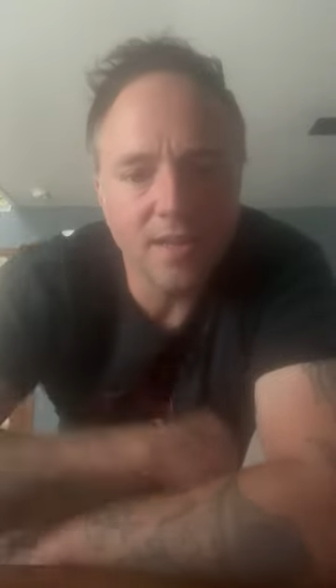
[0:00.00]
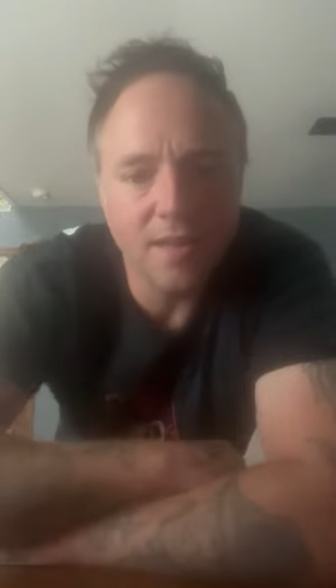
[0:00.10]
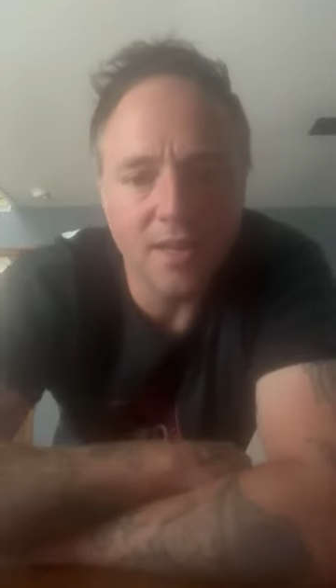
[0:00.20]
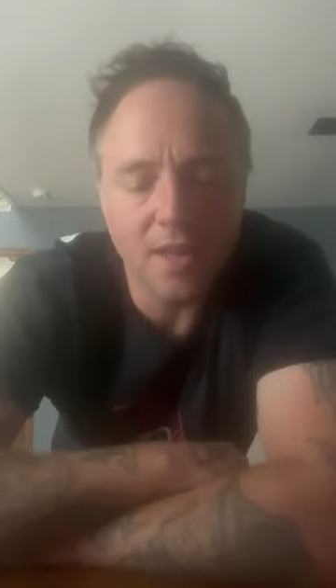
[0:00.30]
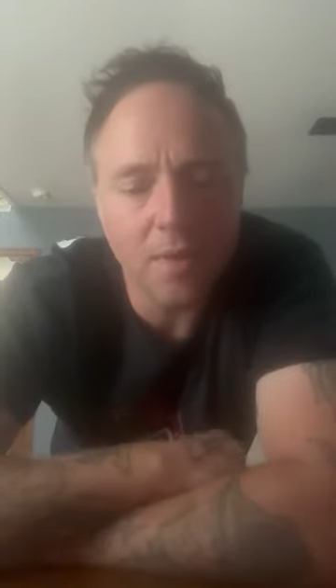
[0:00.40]

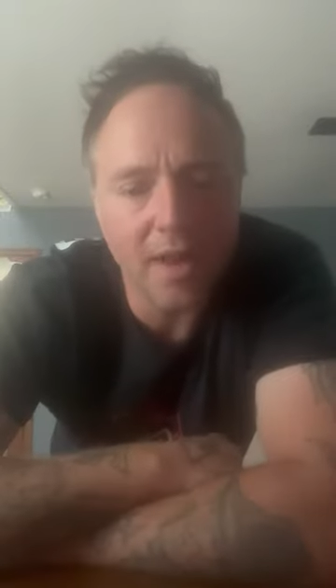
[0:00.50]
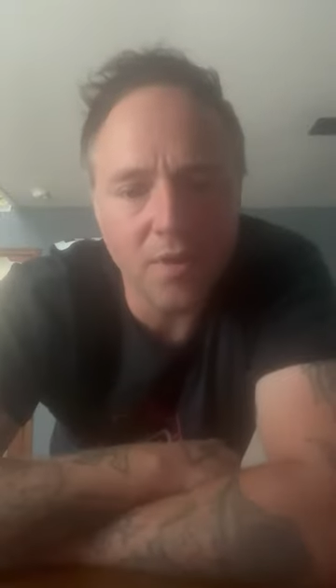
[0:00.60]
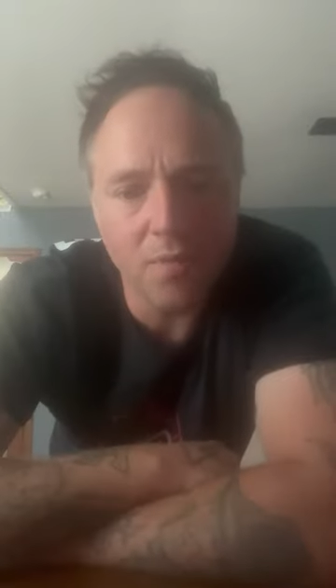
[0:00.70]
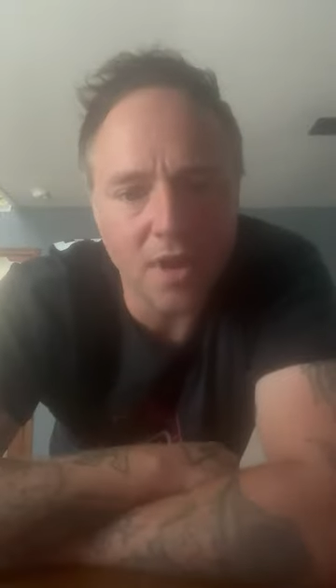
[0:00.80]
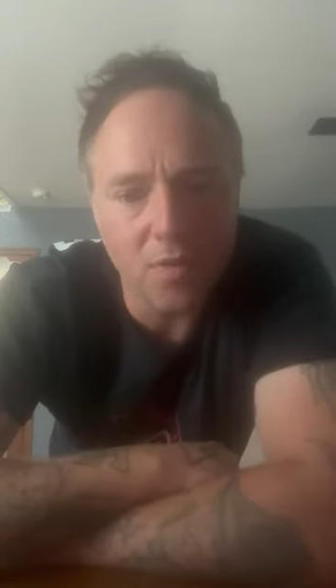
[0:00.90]
I
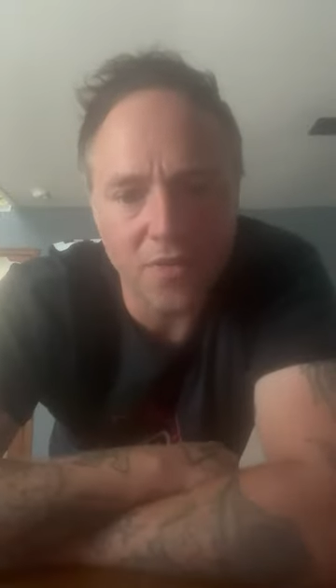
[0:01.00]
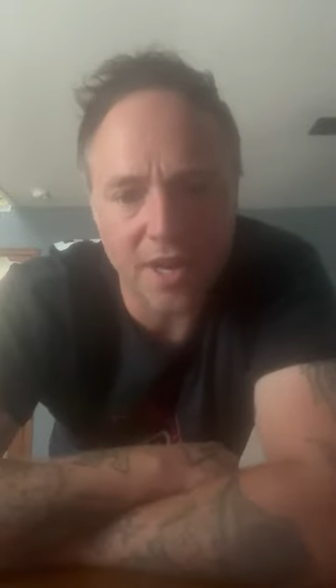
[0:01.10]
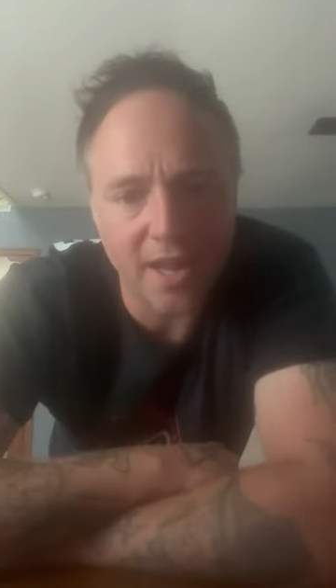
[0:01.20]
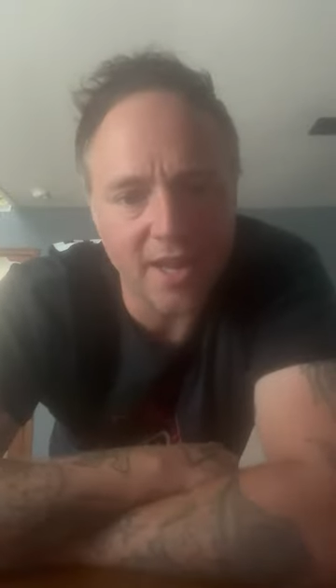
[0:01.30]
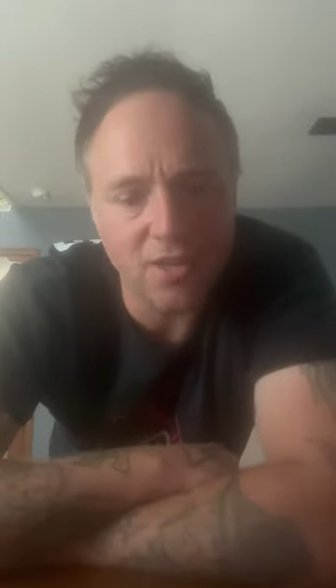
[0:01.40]
don't know
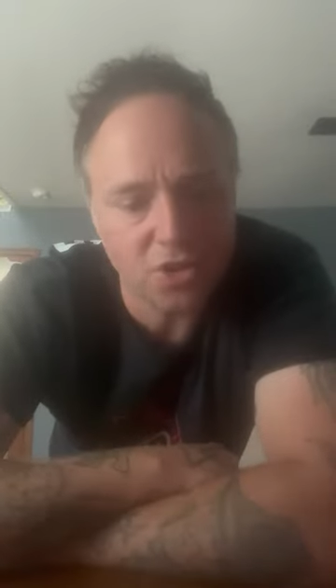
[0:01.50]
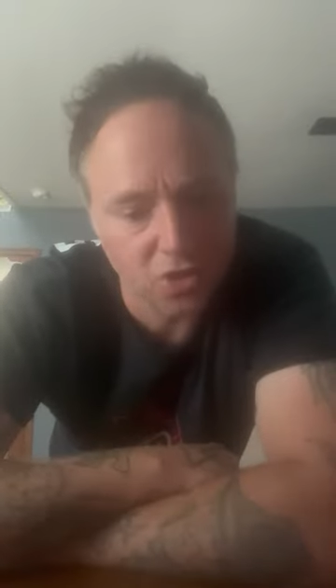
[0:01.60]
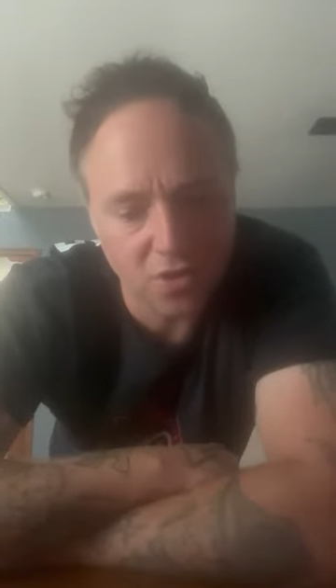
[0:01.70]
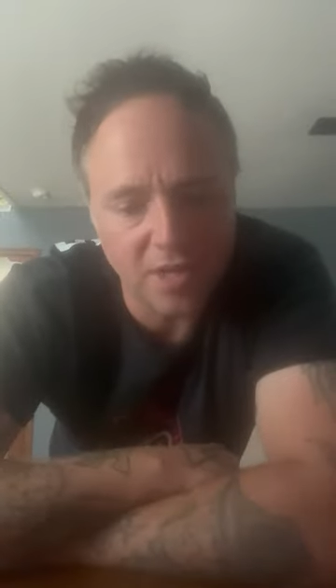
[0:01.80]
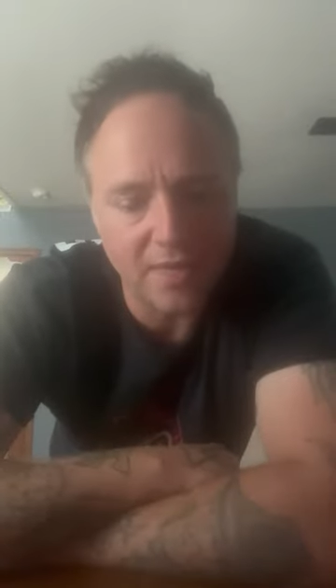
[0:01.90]
that I
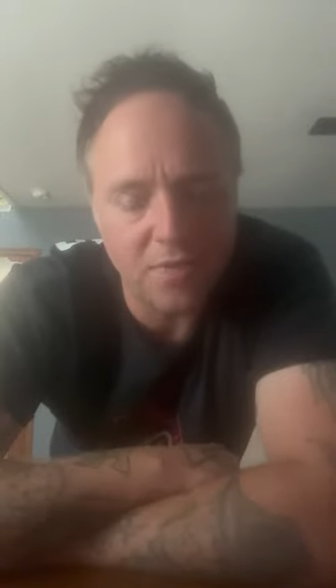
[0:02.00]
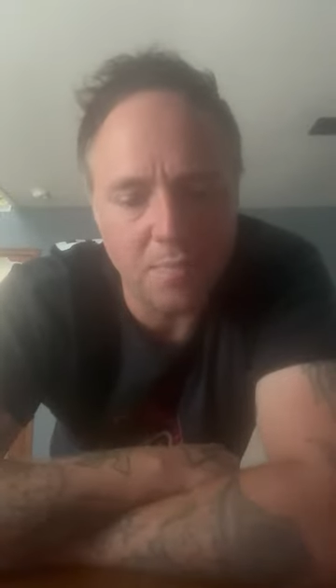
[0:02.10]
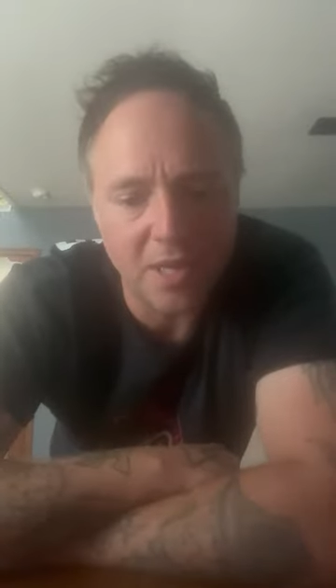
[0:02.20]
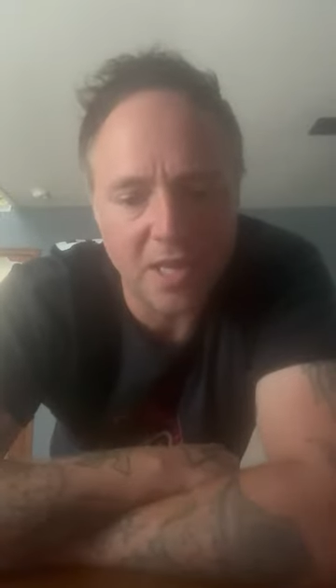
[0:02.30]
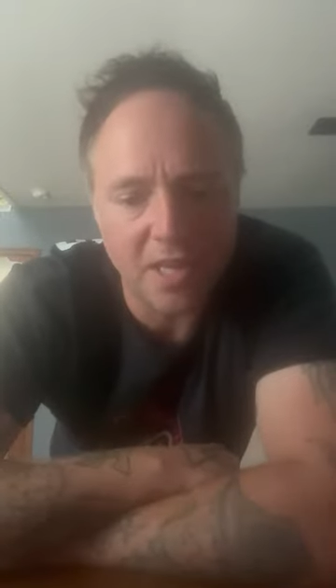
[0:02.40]
should
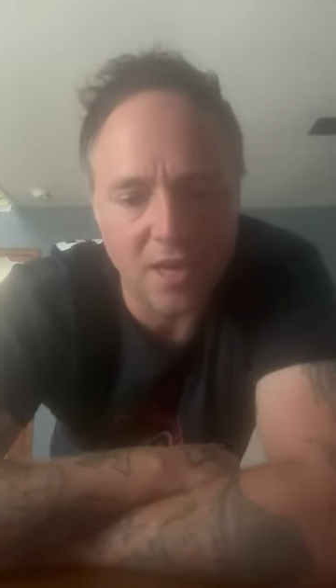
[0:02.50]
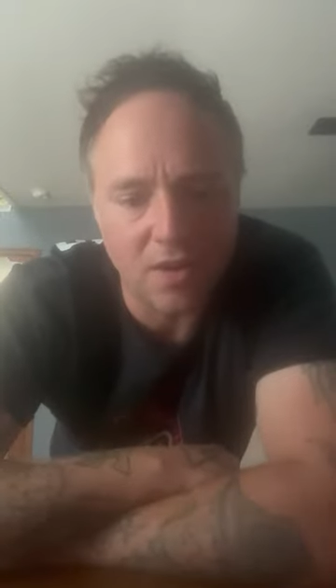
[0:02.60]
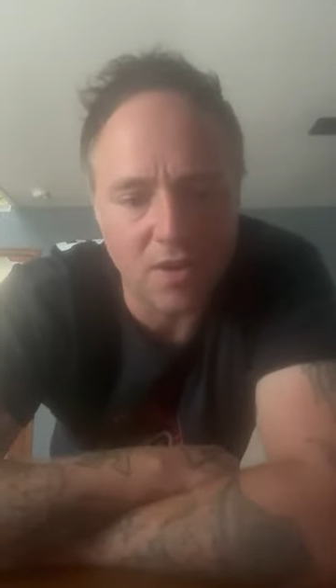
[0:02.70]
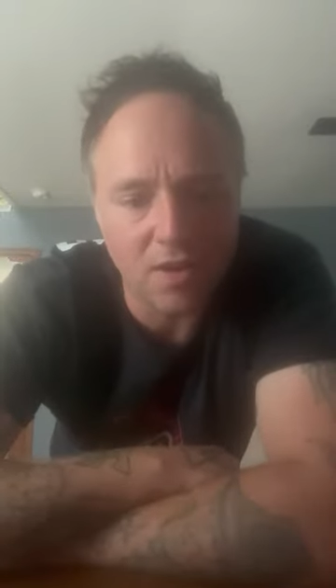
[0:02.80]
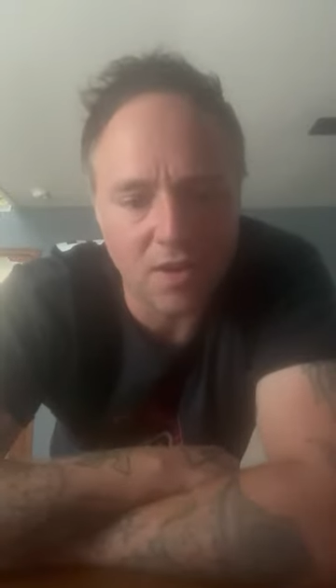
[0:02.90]
even be here.